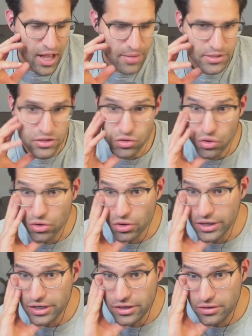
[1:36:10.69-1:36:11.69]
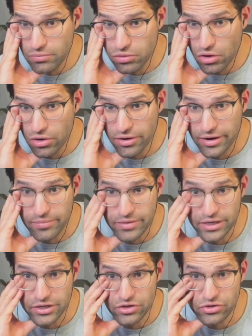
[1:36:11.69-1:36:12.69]
object-oriented
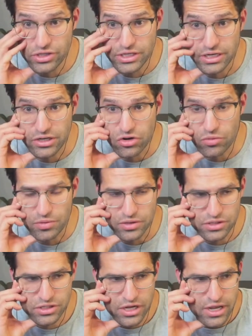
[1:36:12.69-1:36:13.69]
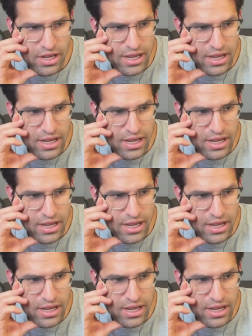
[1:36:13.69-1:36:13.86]
programming used in notebooks?